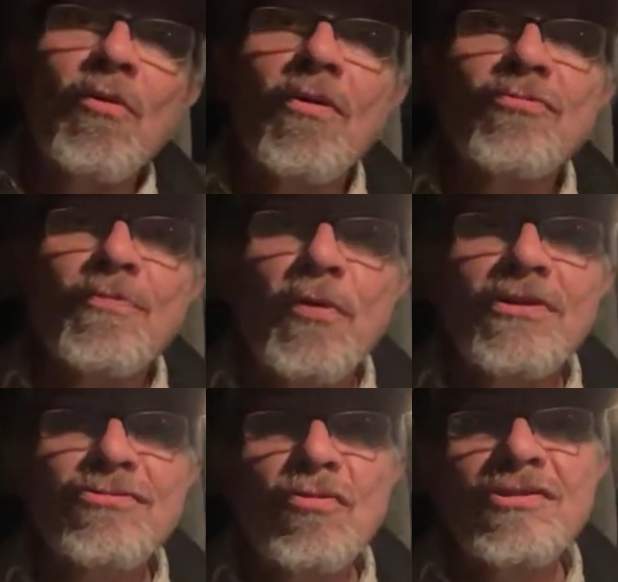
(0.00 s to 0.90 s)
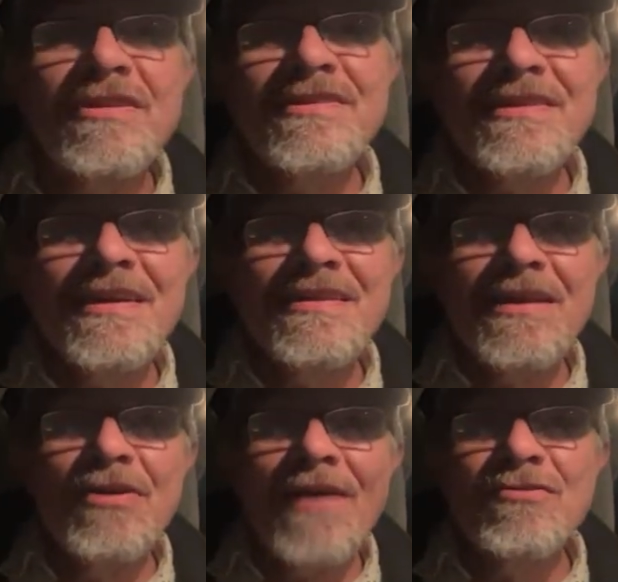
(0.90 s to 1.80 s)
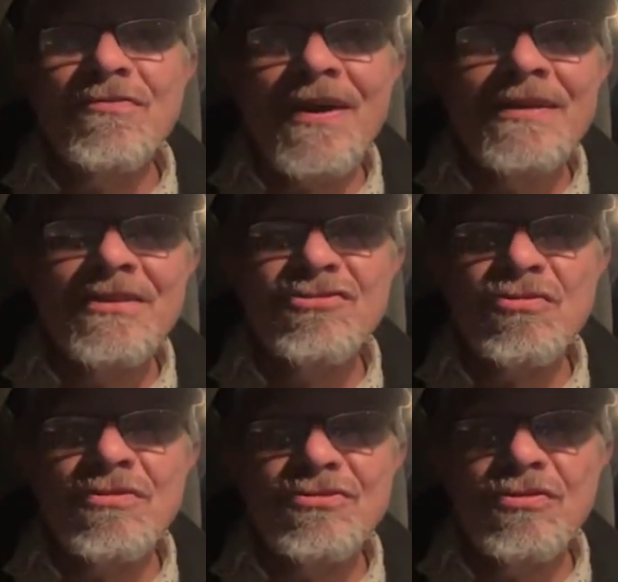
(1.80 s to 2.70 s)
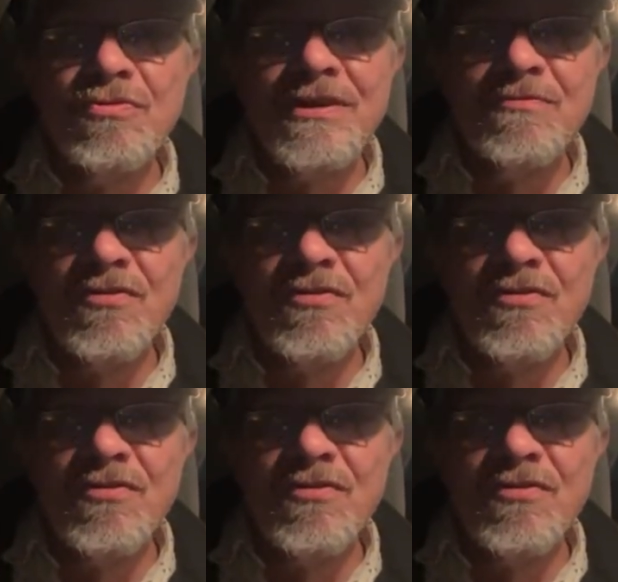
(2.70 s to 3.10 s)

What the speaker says: that you have to find in the stories you read.